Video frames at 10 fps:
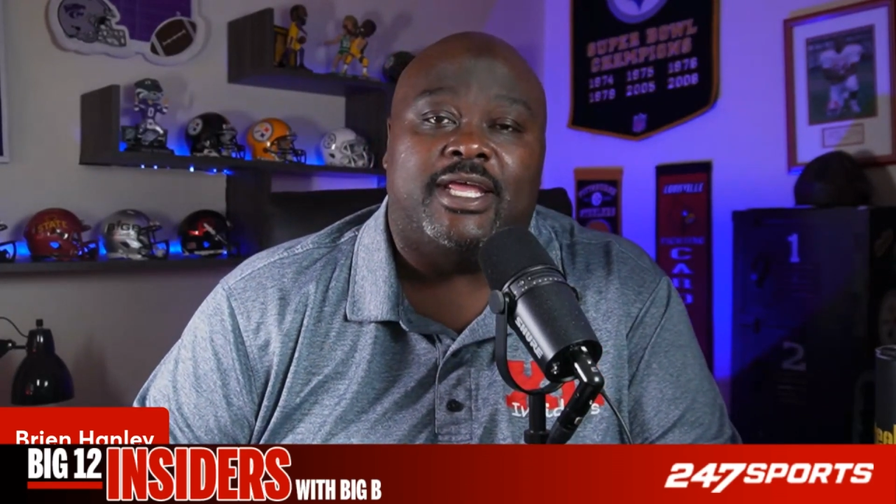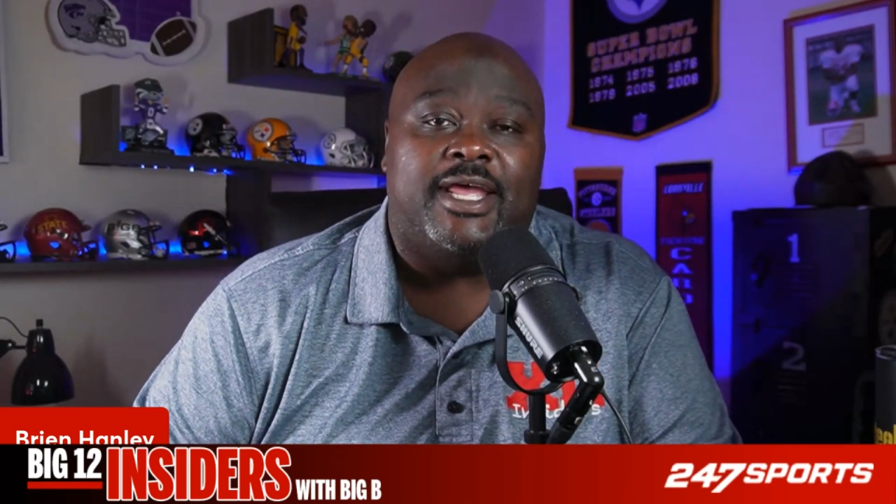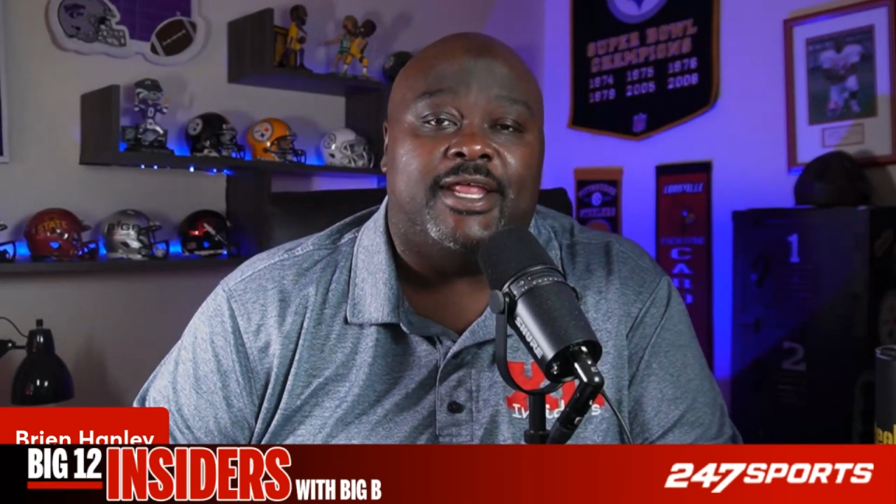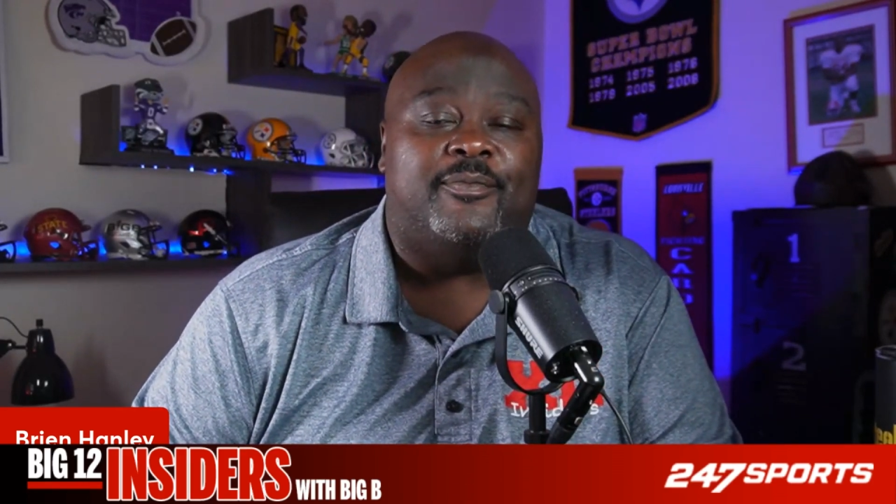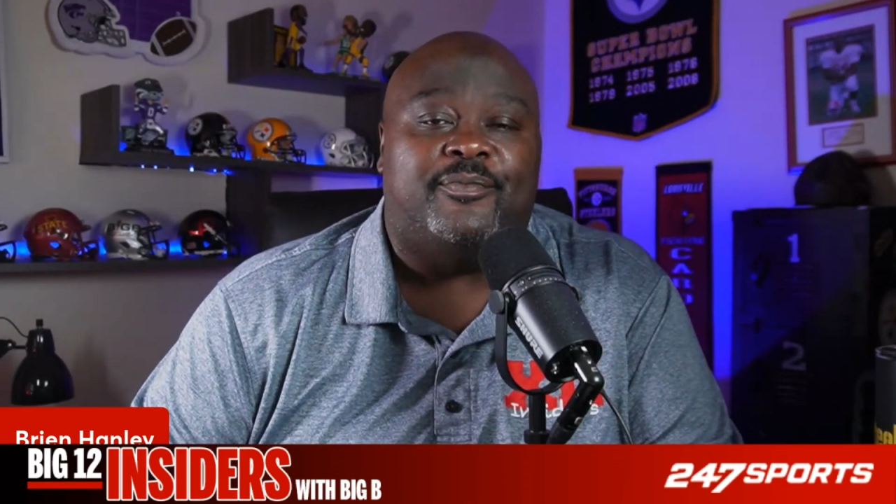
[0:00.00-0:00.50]

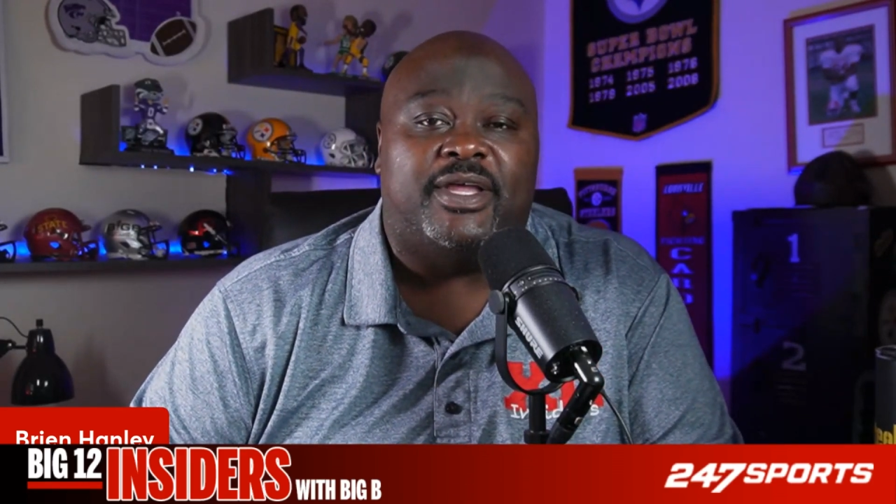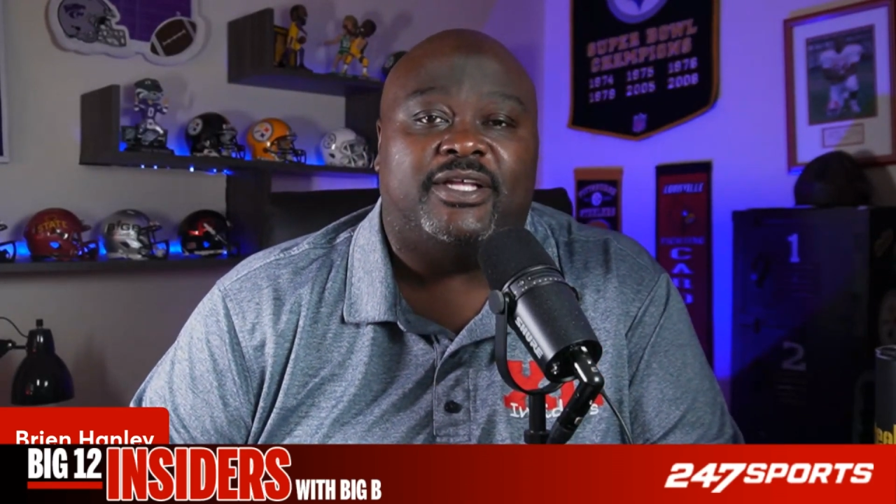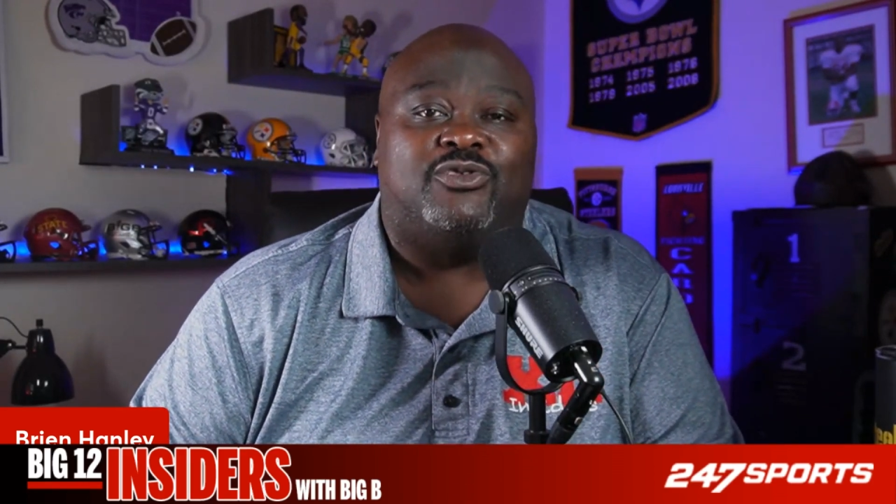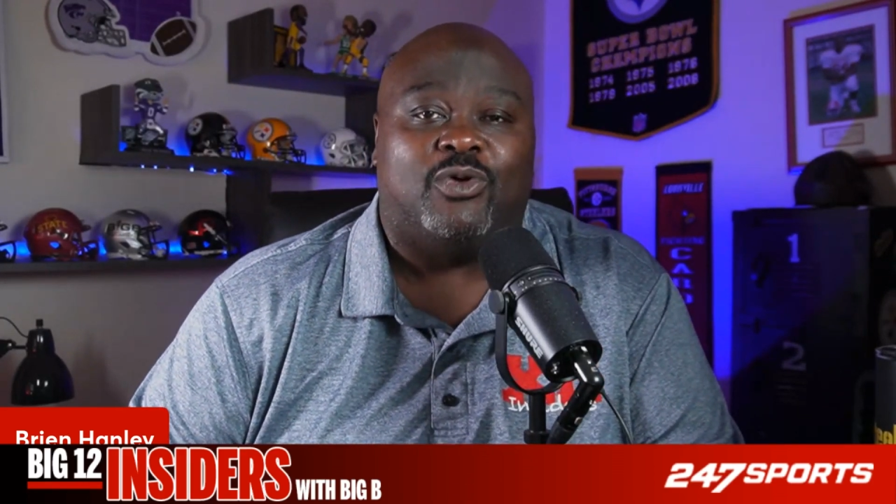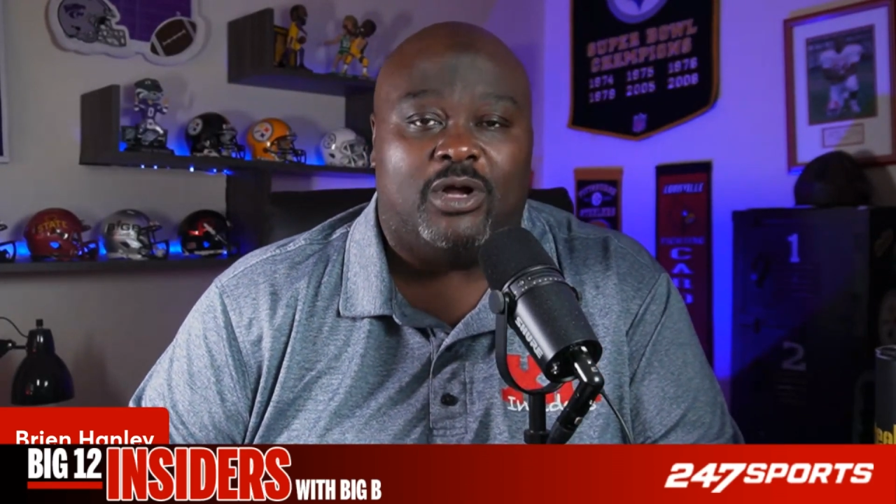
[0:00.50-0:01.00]
in the
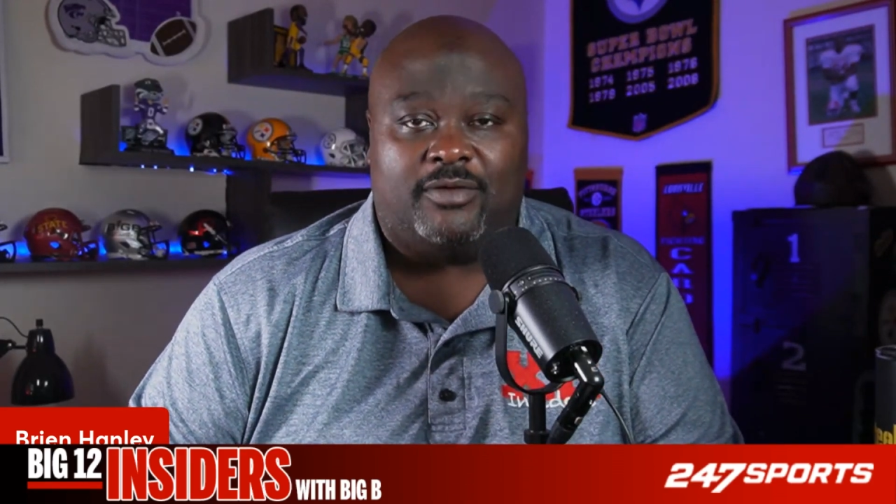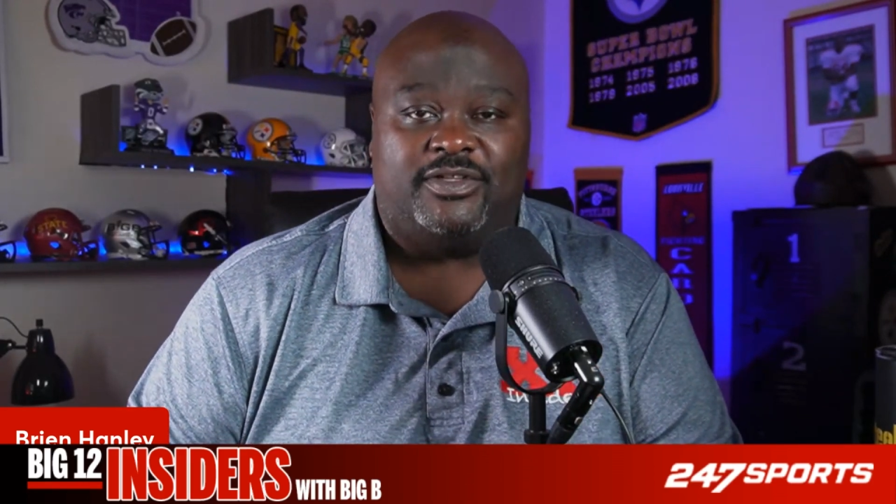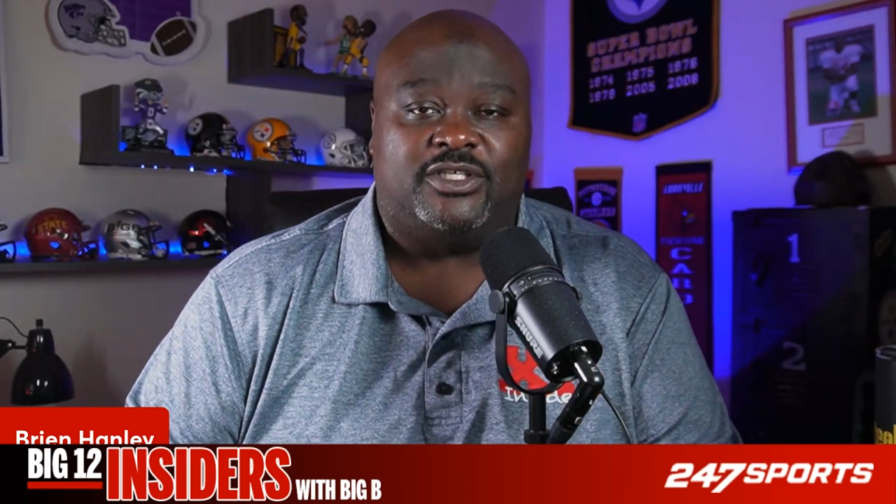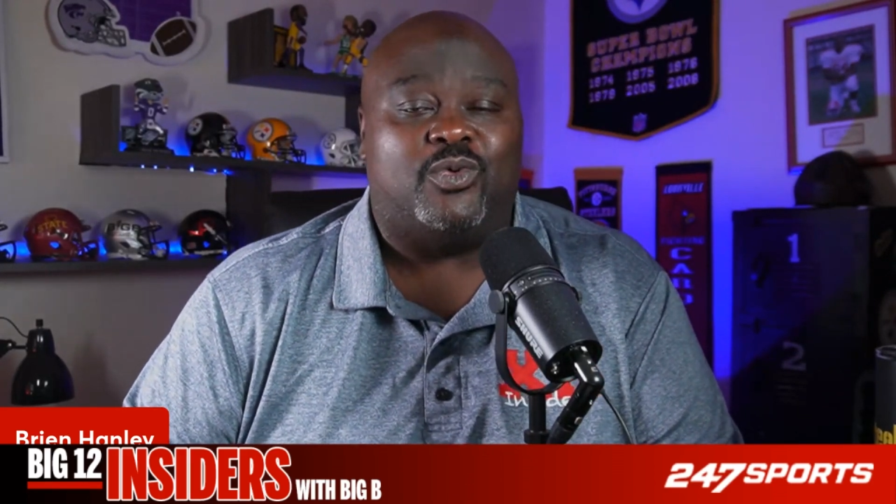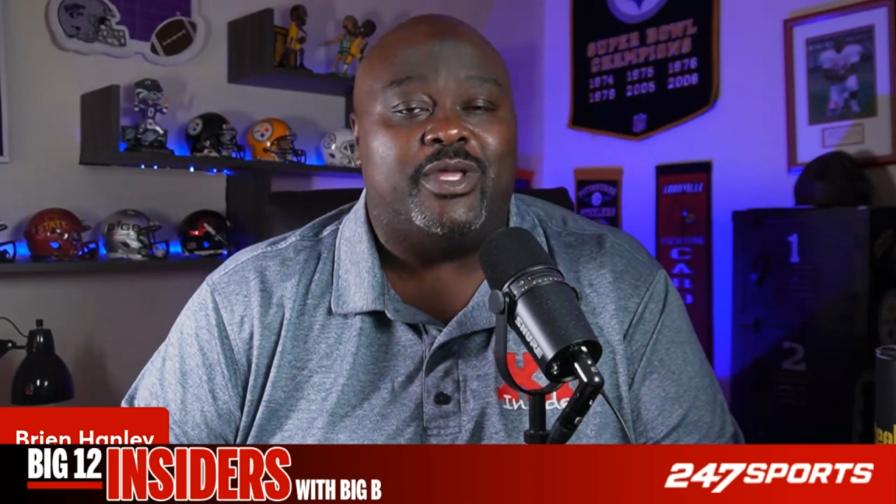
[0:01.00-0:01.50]
Big 12
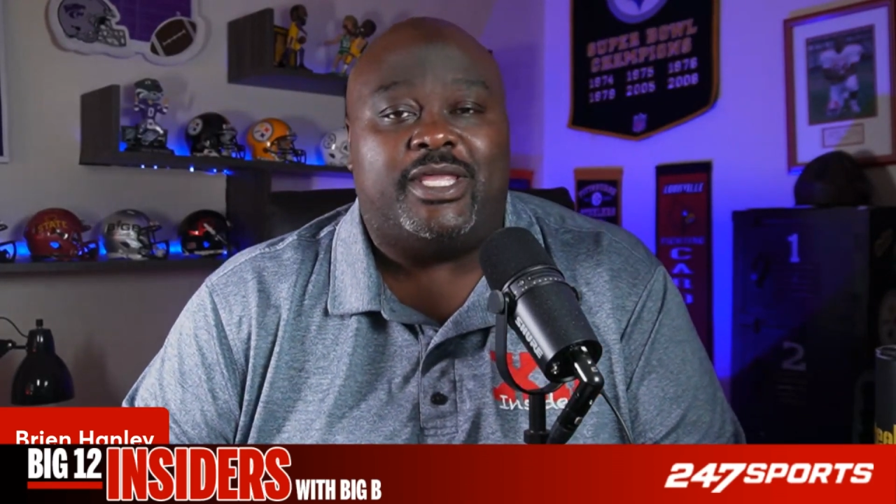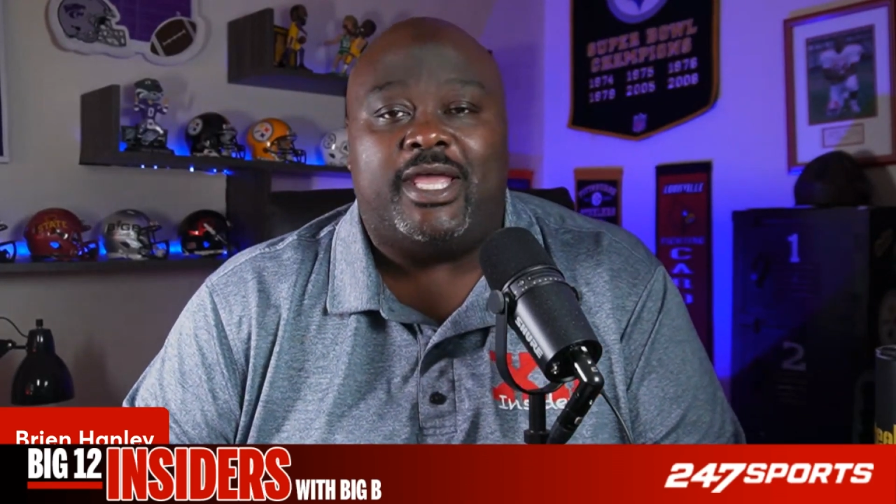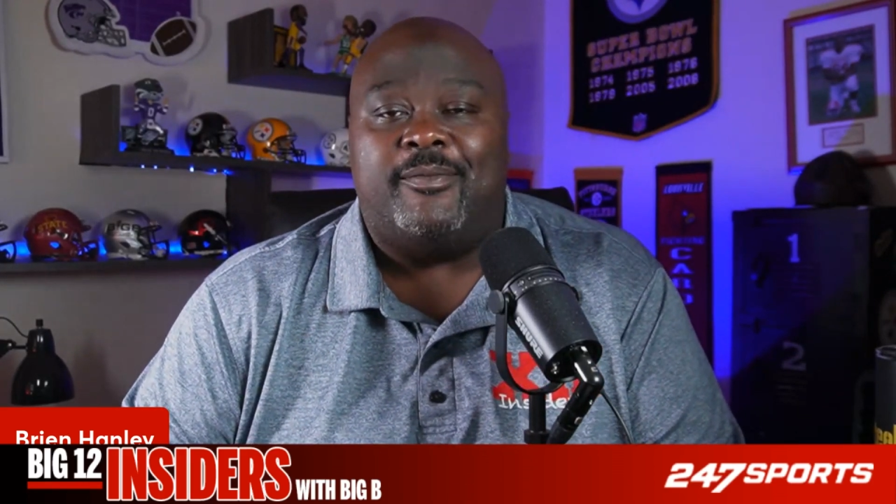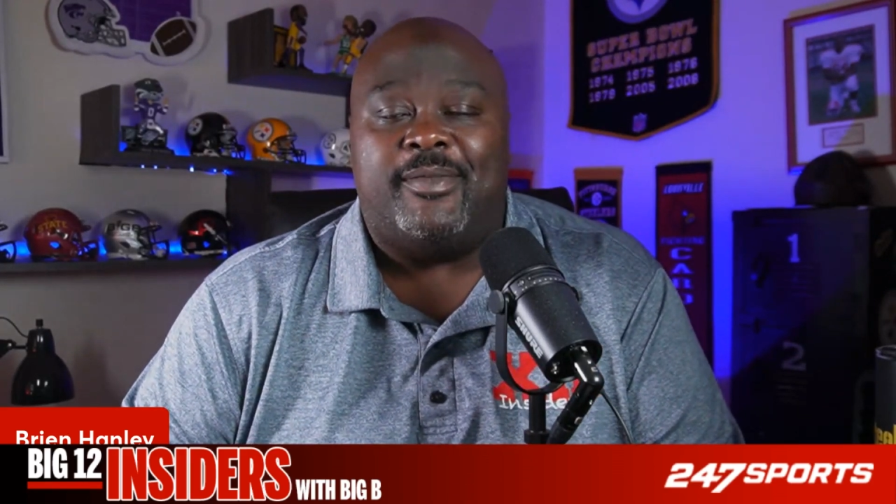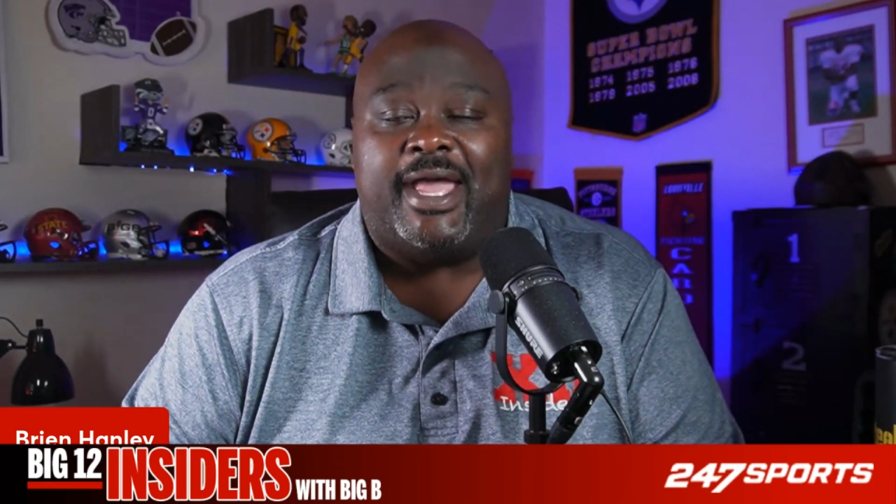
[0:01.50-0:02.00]
this
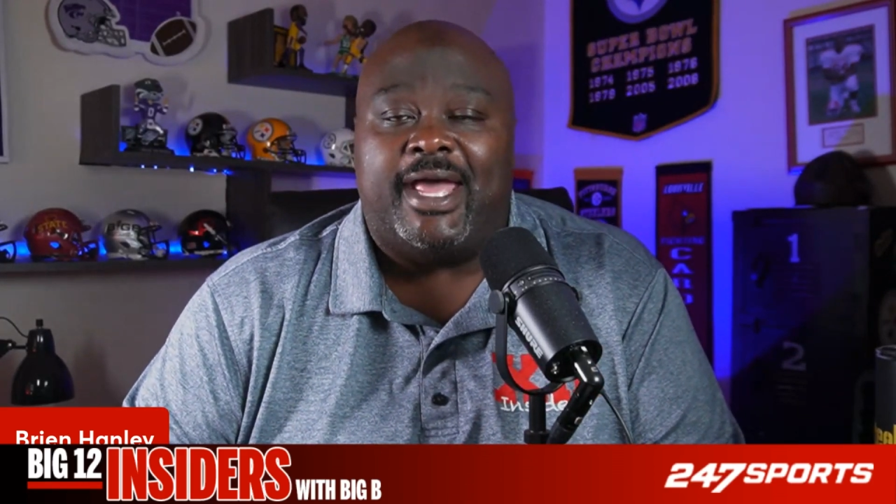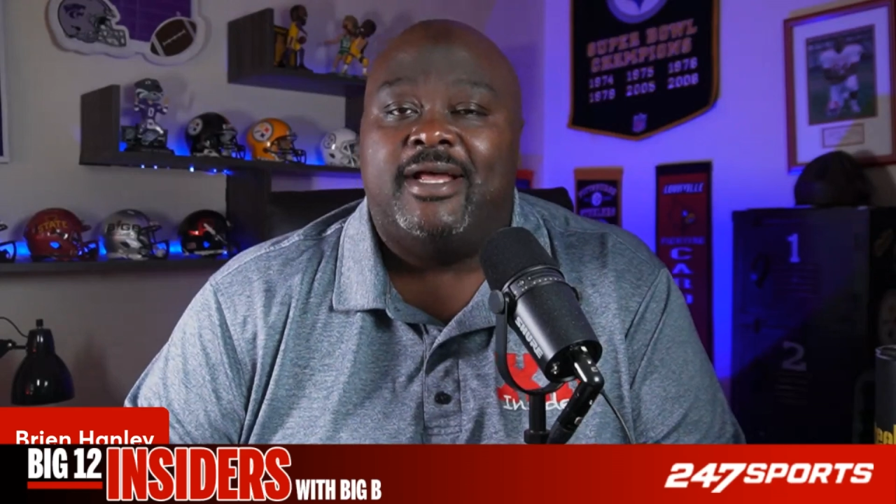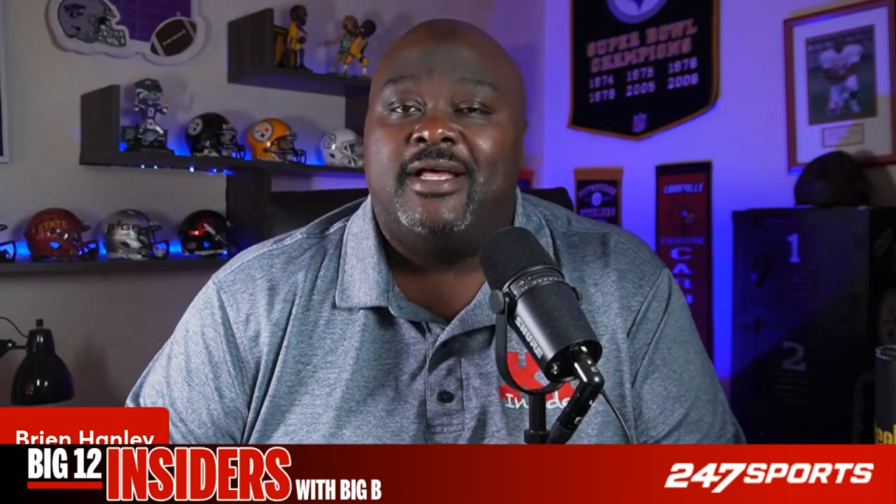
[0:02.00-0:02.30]
weekend, man.